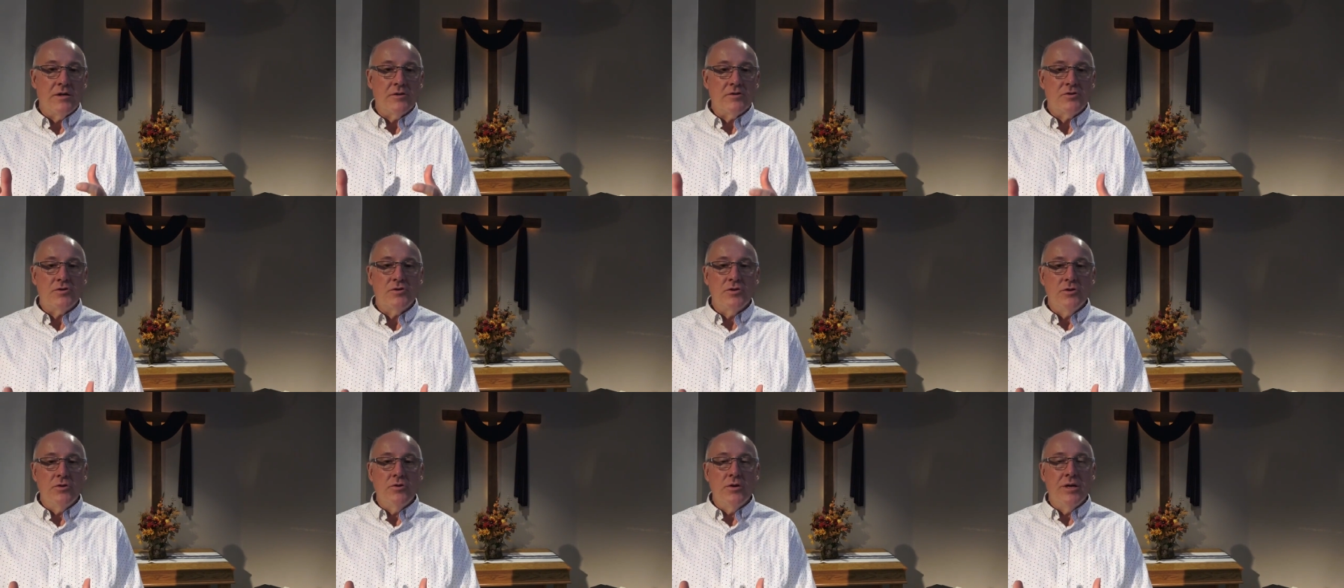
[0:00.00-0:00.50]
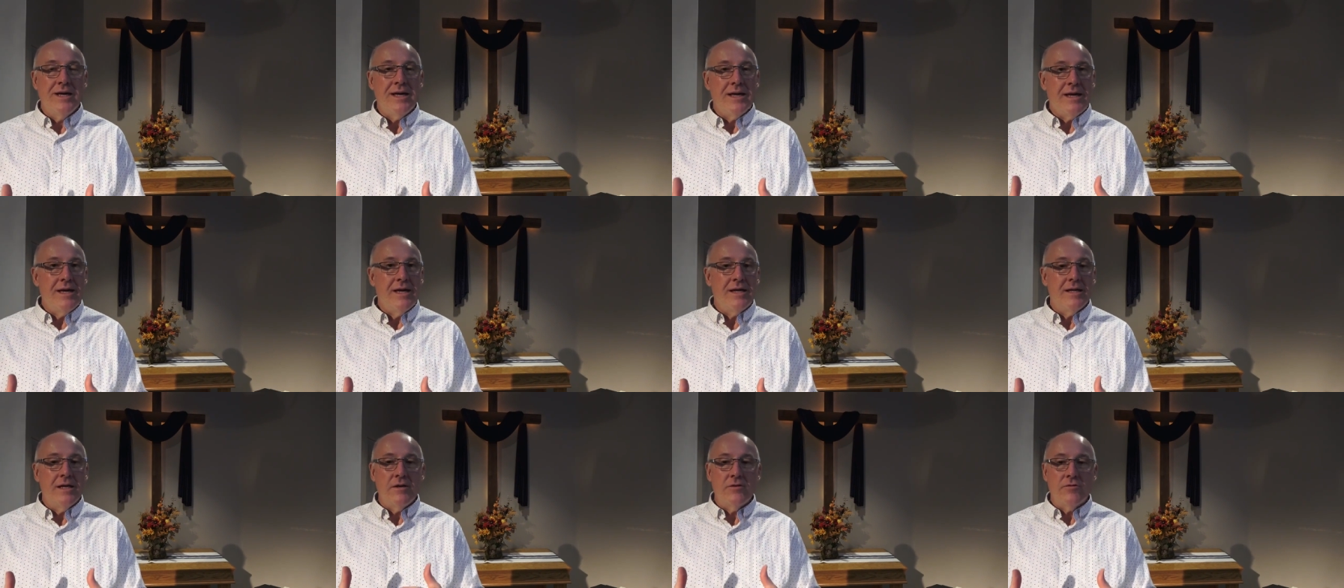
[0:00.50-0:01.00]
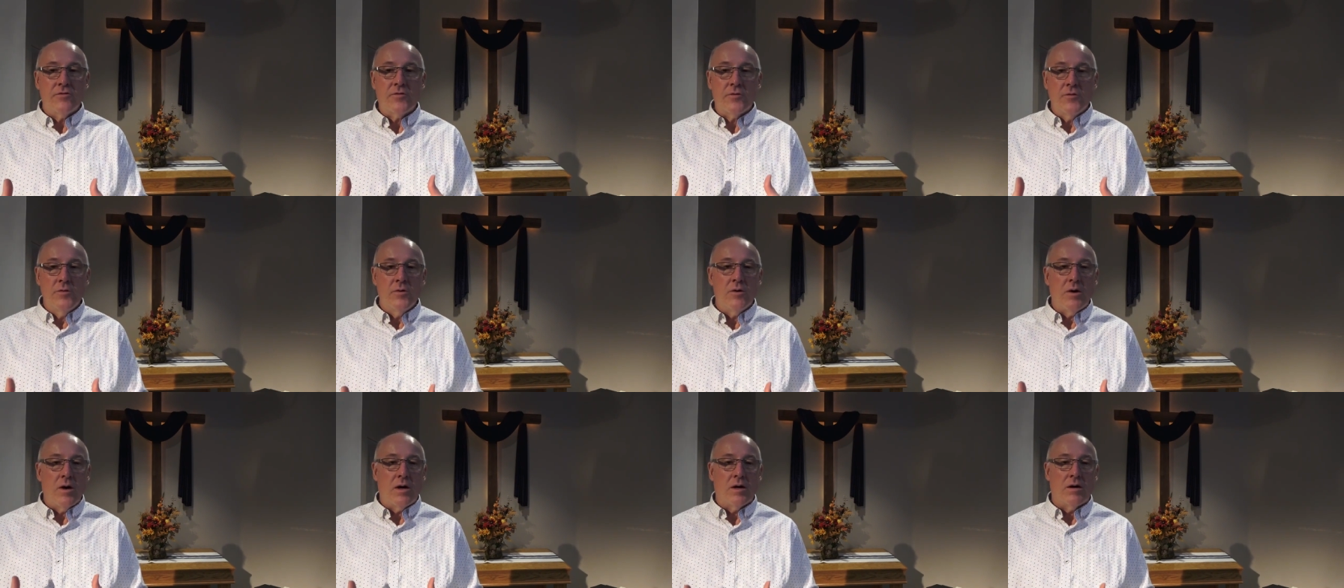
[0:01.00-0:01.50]
is doing in and
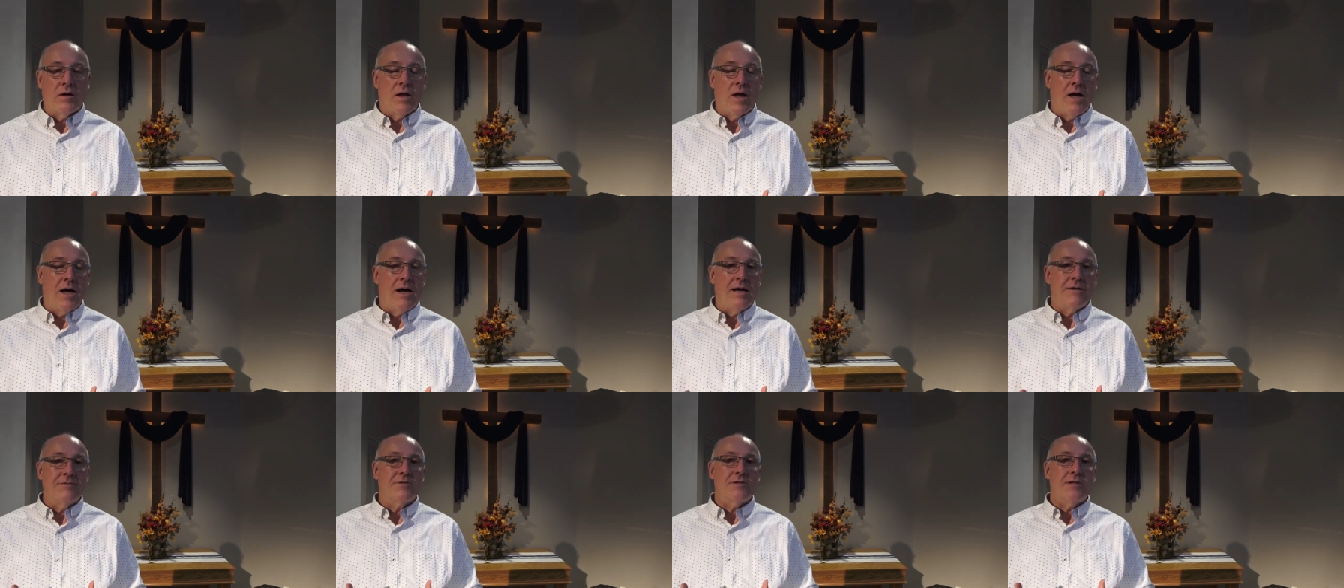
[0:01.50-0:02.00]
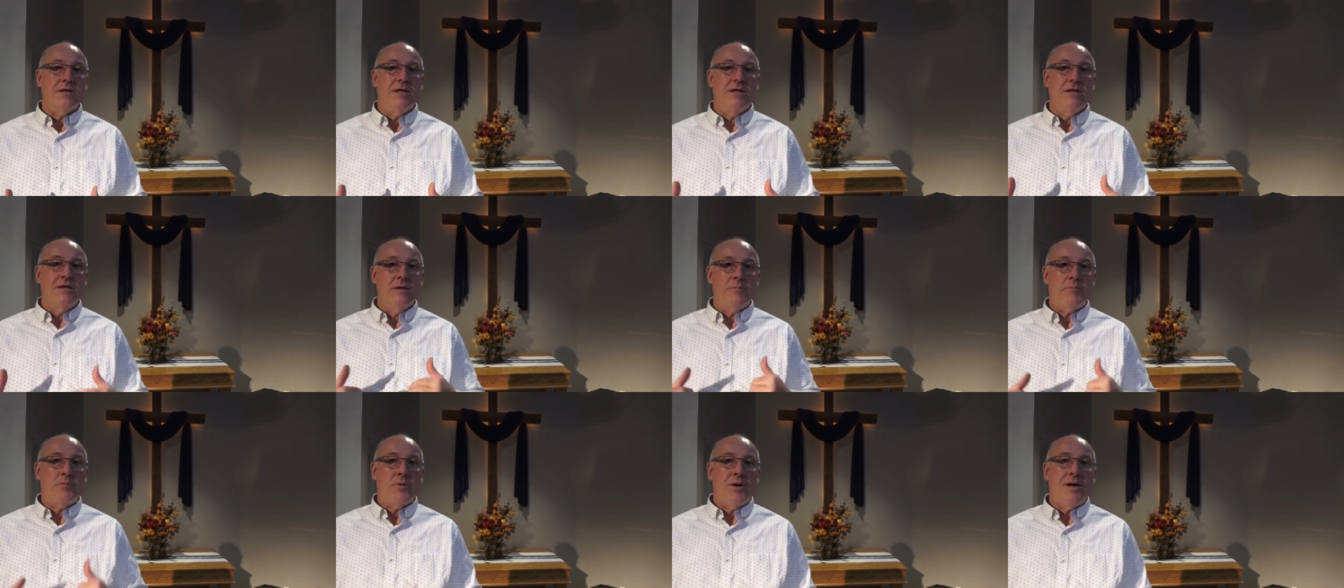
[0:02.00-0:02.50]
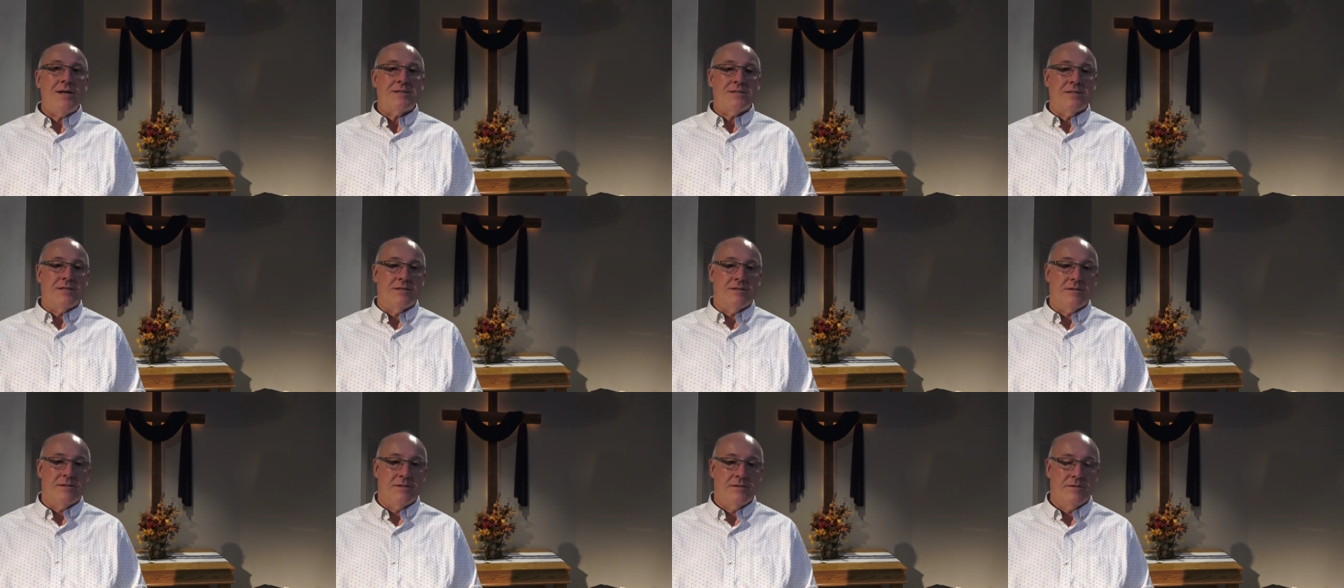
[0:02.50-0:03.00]
through our lives in the
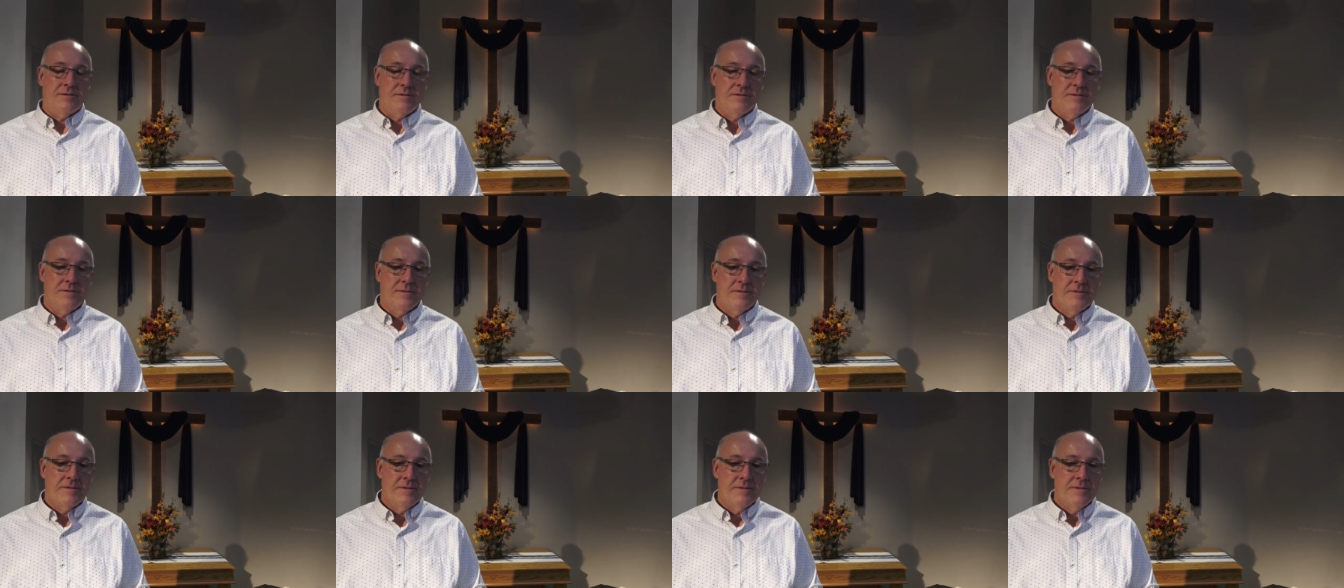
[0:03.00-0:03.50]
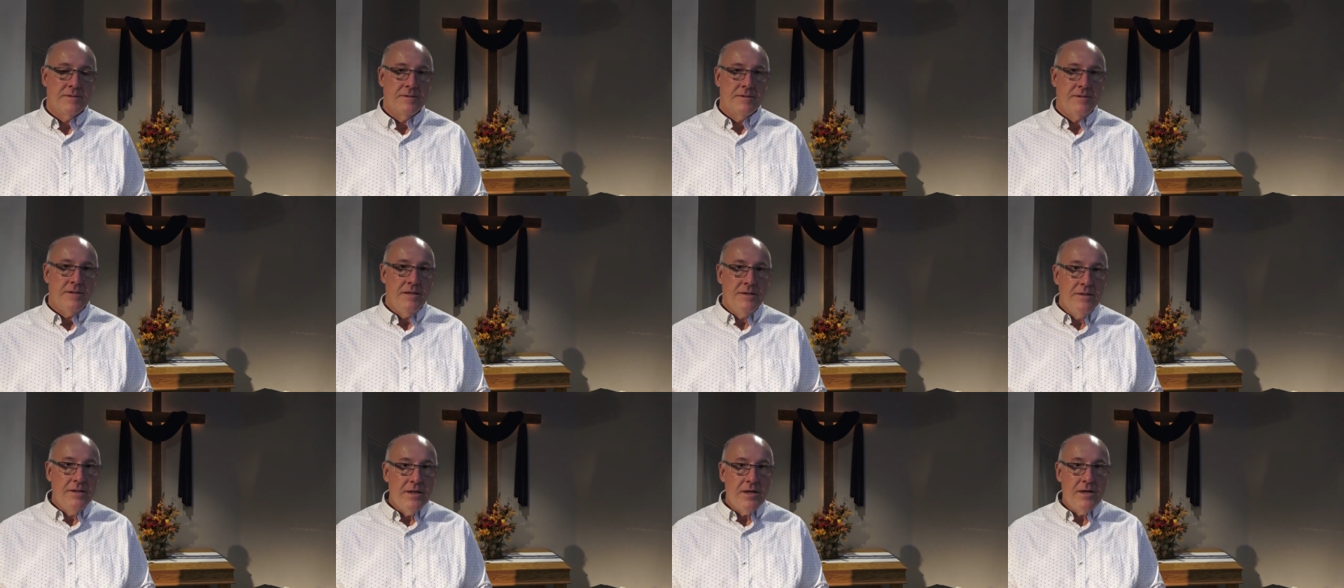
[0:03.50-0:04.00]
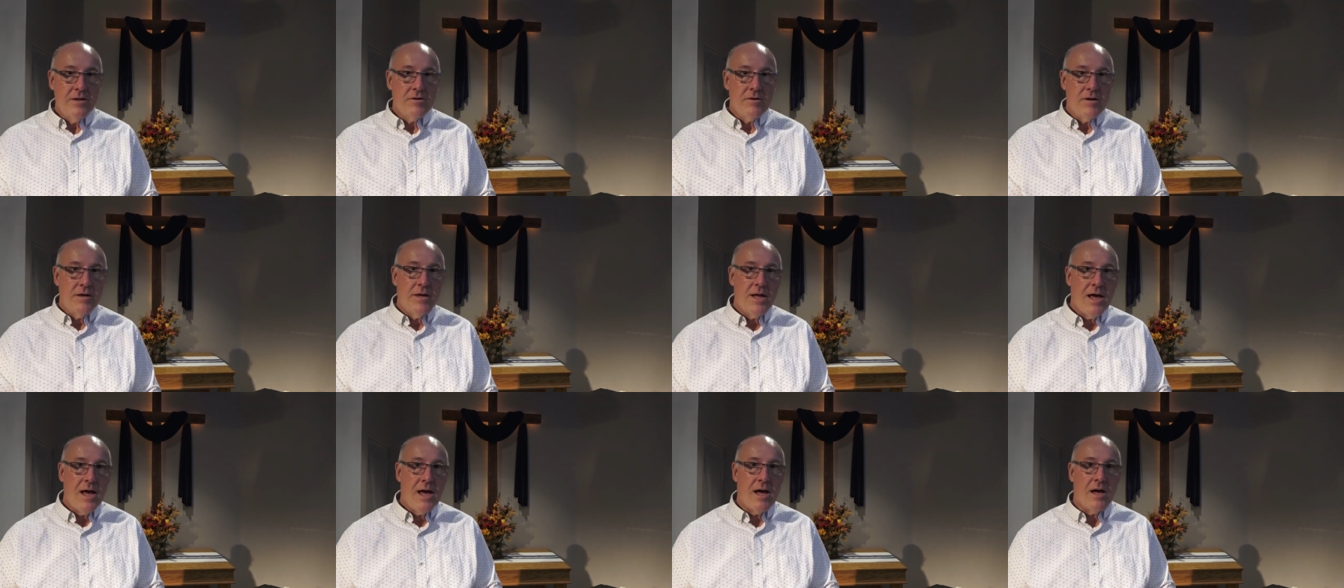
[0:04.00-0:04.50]
present, in the here
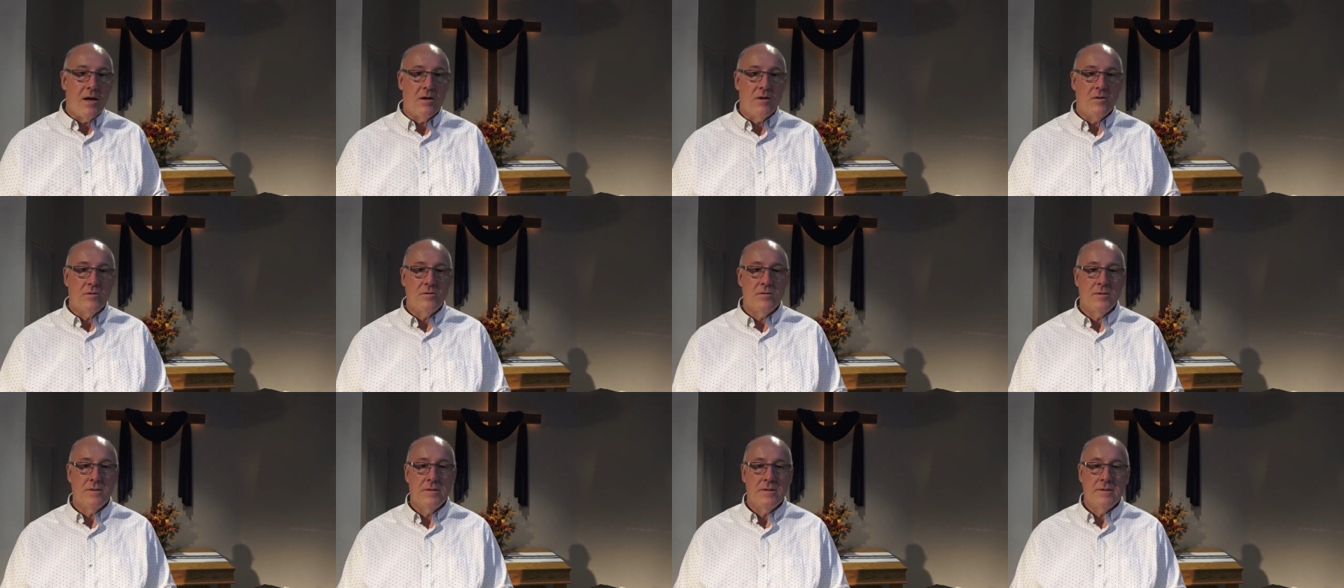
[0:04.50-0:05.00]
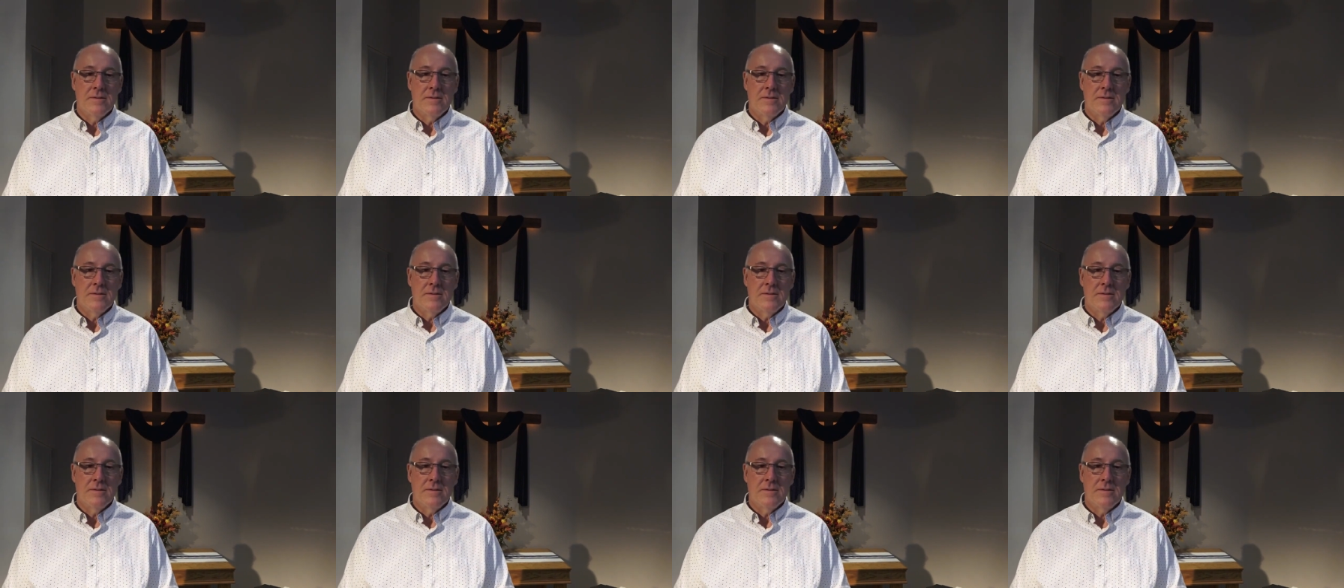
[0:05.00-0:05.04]
and now.